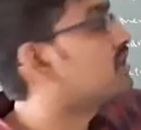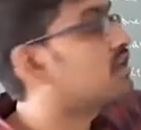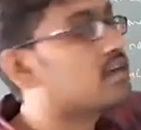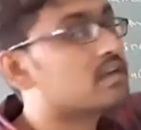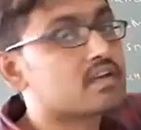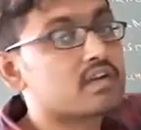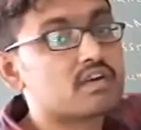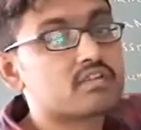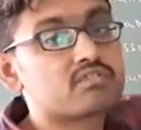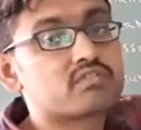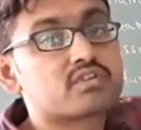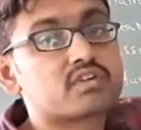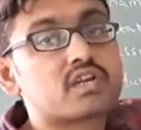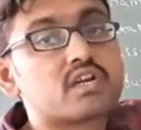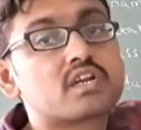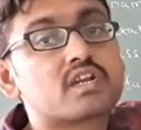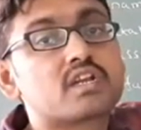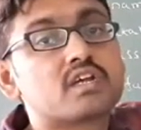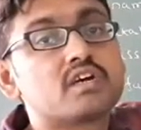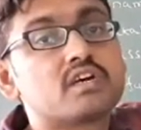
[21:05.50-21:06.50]
a
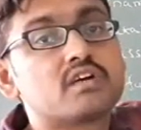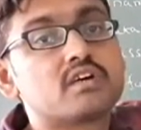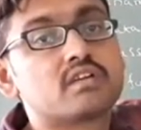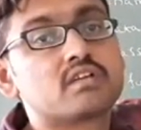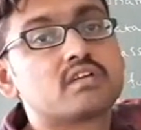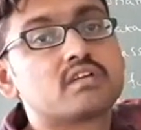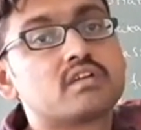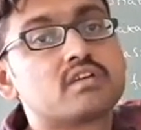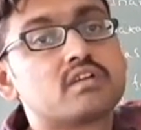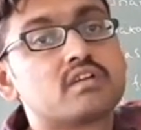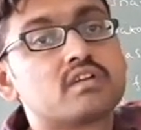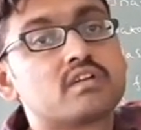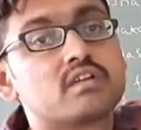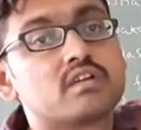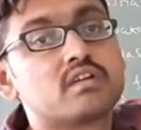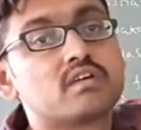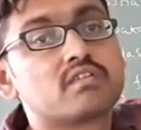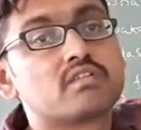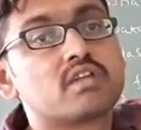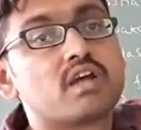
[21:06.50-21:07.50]
constructor,
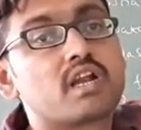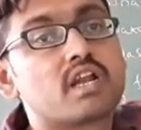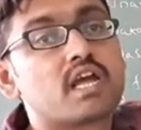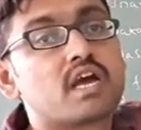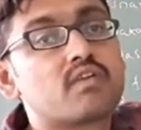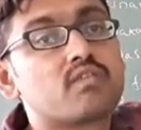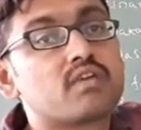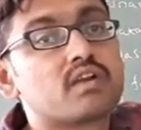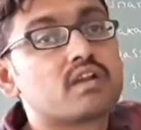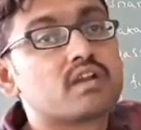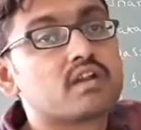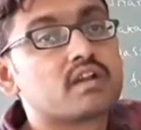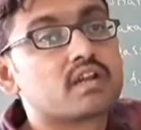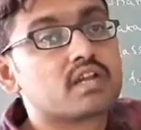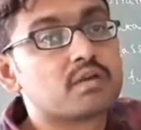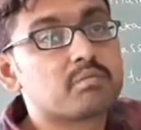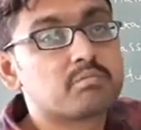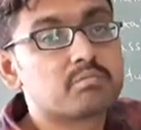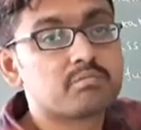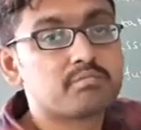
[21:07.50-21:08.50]
does not have return
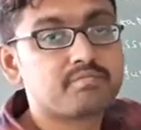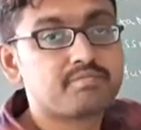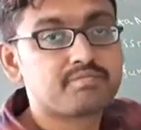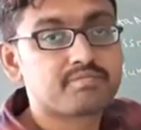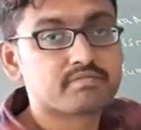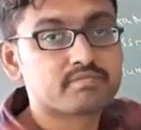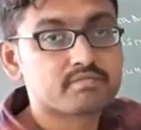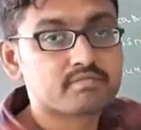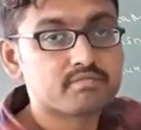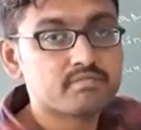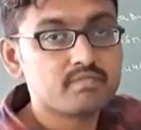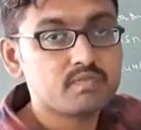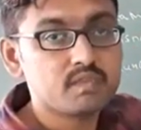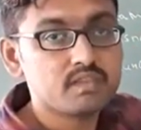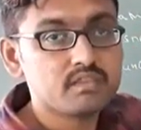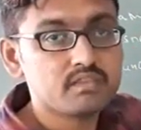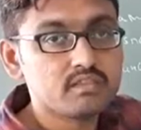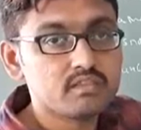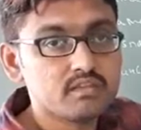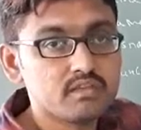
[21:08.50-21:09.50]
type.
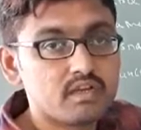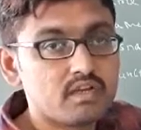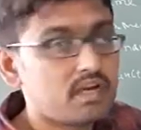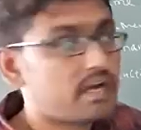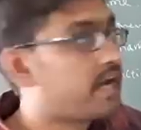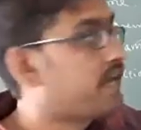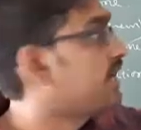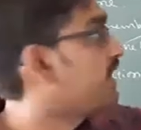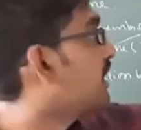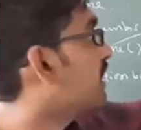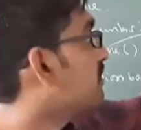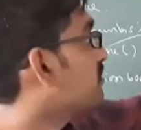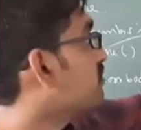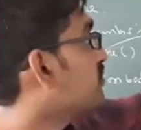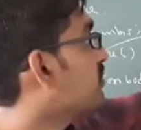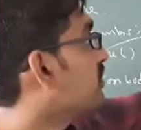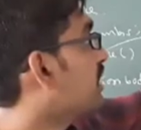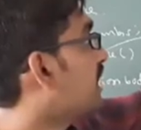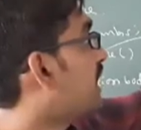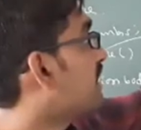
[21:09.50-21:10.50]
And also
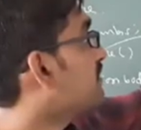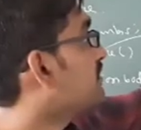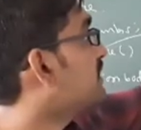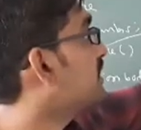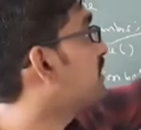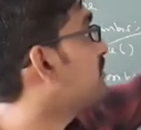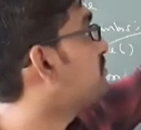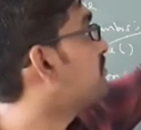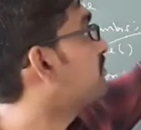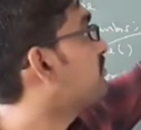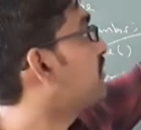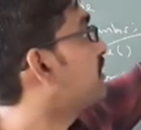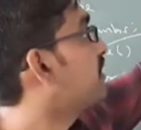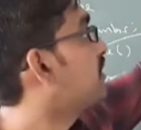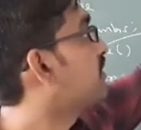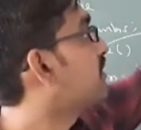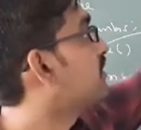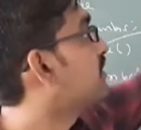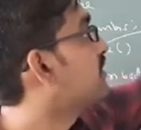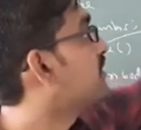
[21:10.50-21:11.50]
class name
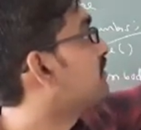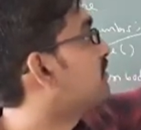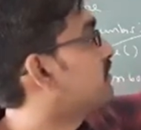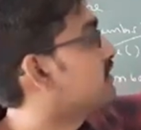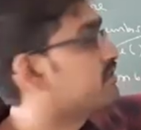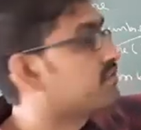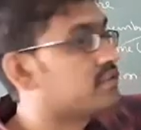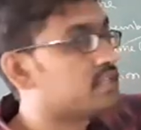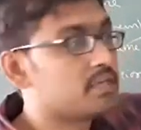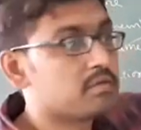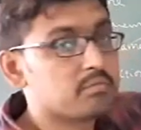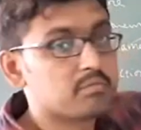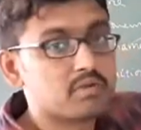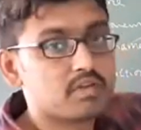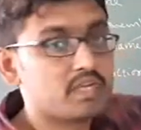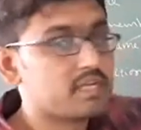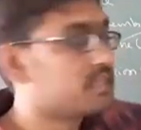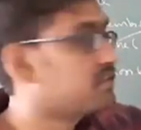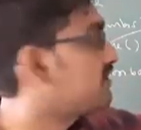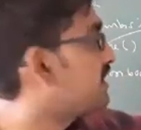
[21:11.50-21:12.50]
is same.
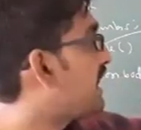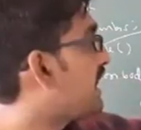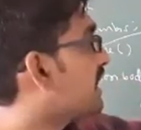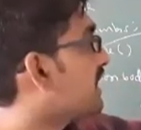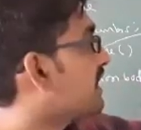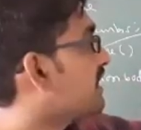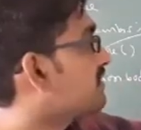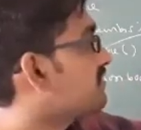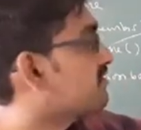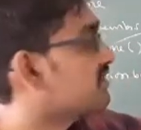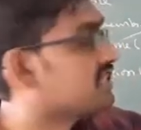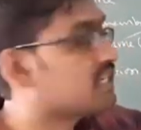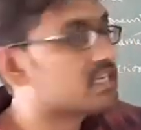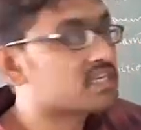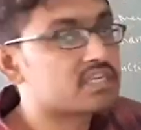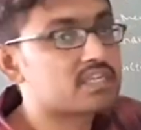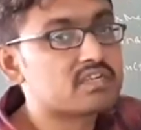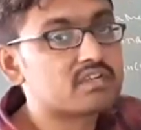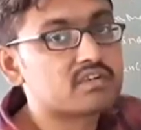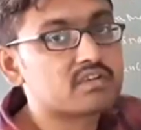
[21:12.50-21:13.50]
It is not a
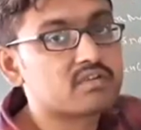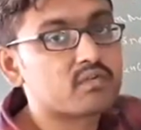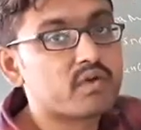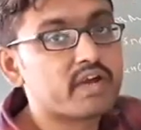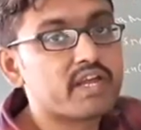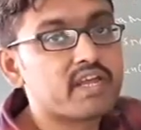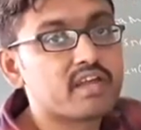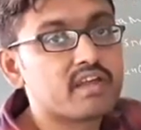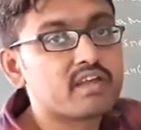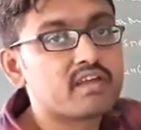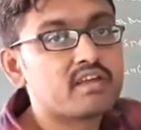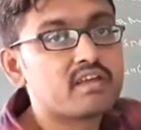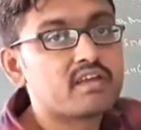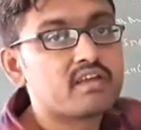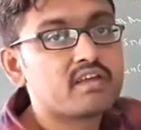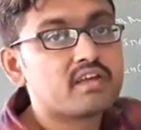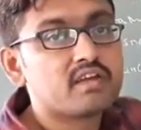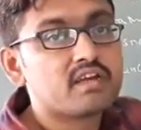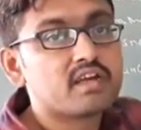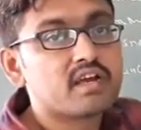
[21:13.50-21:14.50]
constructor. Why?
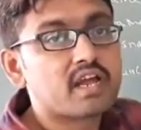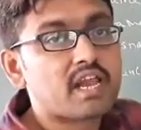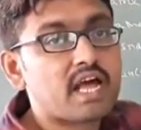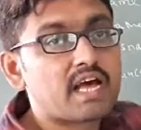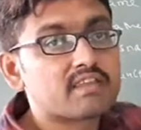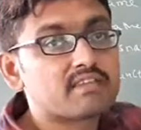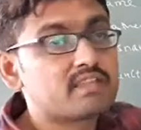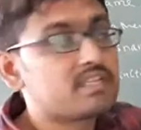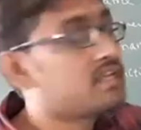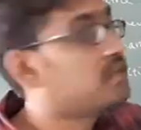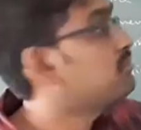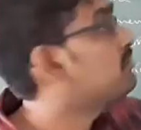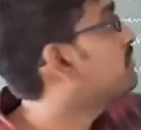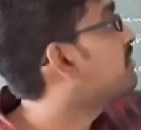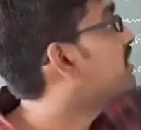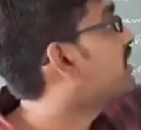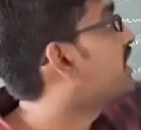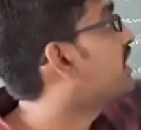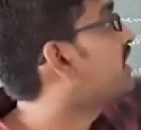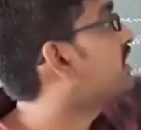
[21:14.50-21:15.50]
Class name
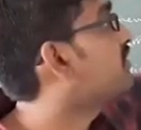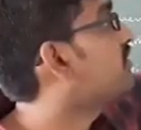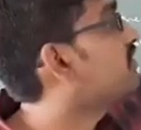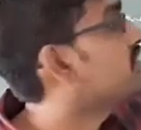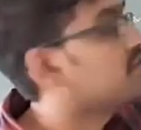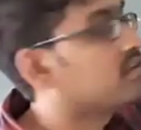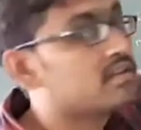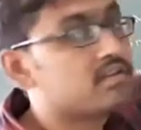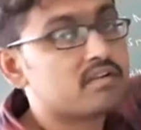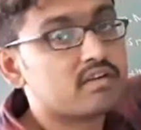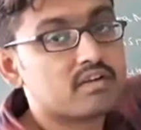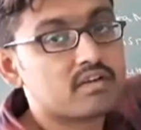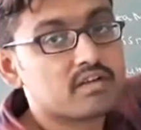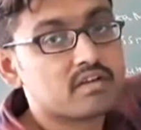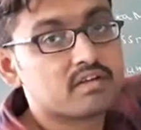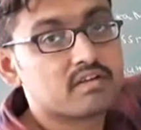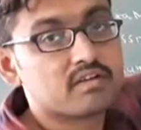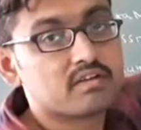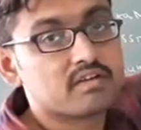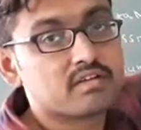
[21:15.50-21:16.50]
and
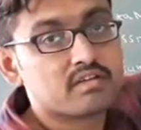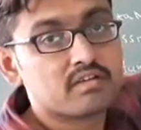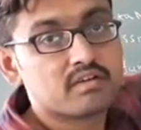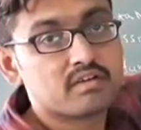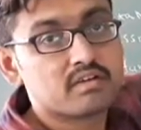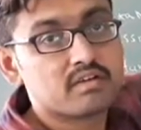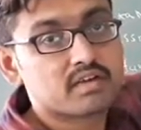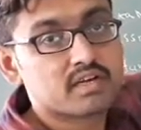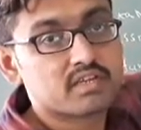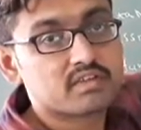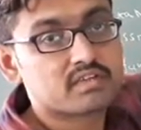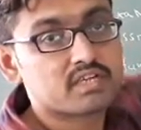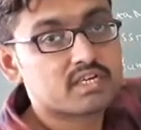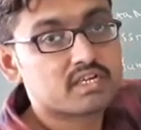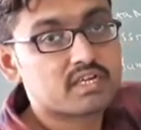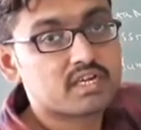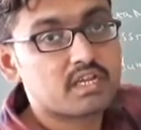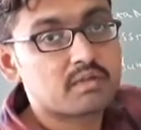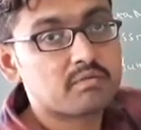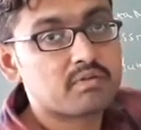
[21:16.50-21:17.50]

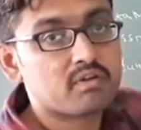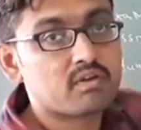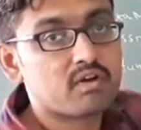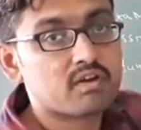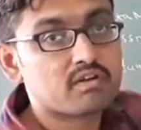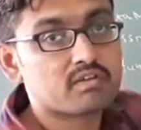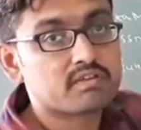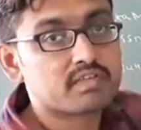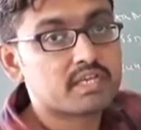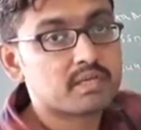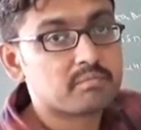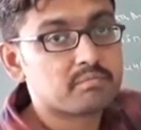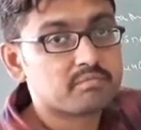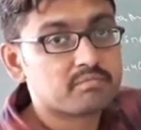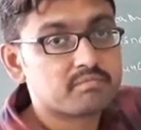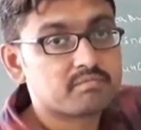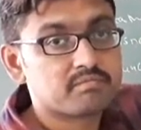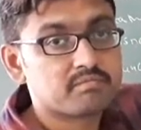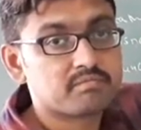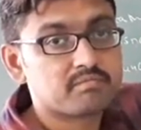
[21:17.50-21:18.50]
constructor name not same.
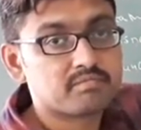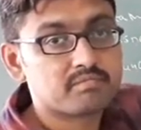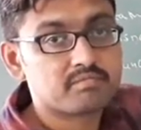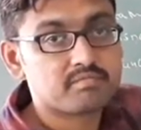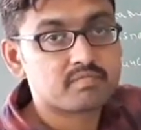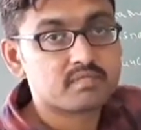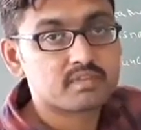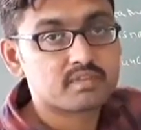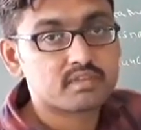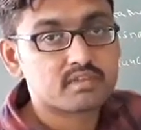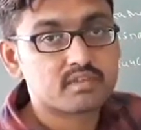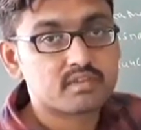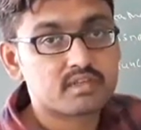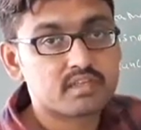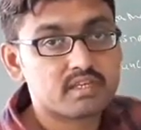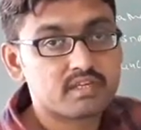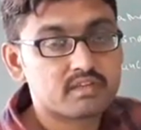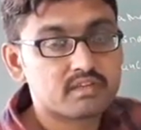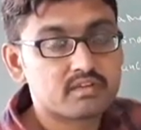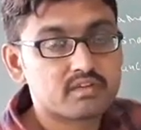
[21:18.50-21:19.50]

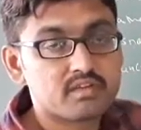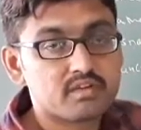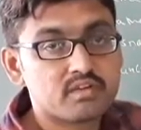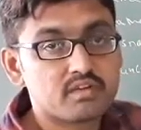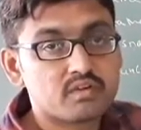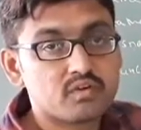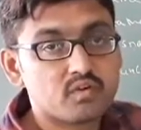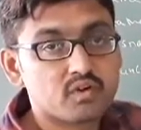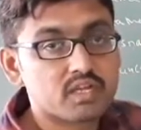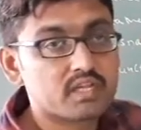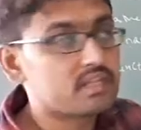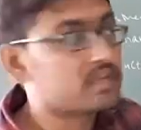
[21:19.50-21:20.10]
Yeah. Okay,